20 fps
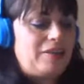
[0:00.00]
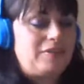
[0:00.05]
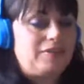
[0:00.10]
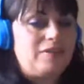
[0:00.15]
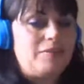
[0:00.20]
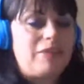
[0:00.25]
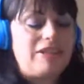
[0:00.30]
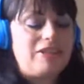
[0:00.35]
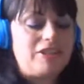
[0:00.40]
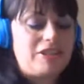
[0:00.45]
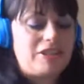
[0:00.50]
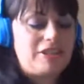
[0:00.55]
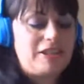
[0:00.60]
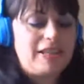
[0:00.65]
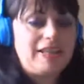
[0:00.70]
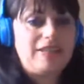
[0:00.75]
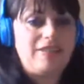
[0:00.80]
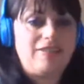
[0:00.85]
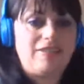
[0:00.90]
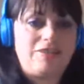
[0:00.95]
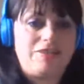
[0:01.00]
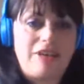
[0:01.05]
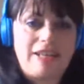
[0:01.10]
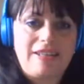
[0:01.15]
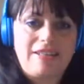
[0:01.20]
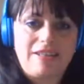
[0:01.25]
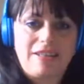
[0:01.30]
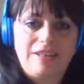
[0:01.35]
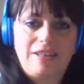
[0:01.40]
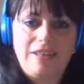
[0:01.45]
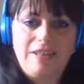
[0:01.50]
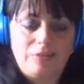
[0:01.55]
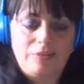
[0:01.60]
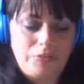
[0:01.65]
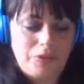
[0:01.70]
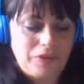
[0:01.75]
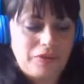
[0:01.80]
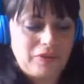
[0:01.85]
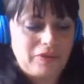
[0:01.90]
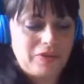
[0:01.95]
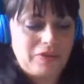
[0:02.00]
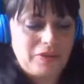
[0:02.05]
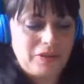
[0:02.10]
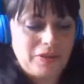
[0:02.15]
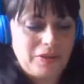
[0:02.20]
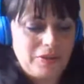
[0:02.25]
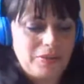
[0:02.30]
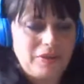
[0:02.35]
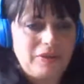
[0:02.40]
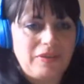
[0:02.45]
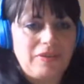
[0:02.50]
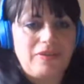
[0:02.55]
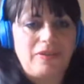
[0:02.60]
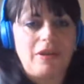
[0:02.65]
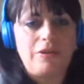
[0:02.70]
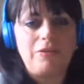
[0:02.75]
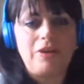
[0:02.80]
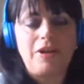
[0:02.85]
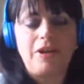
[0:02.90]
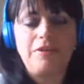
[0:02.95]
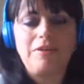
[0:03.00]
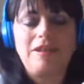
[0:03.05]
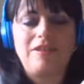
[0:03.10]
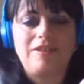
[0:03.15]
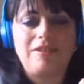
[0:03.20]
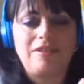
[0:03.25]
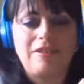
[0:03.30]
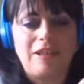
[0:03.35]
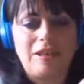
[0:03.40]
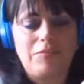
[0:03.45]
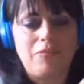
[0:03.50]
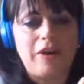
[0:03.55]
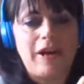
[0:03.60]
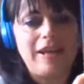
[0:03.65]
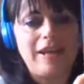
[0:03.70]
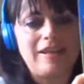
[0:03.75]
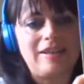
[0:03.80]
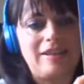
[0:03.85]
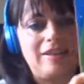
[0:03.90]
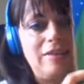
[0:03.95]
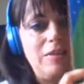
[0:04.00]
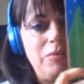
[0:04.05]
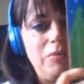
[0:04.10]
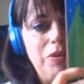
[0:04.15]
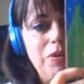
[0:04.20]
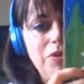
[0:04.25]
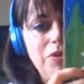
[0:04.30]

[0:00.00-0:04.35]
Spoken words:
Not to mention illustrating these books too. So not only does Kim write these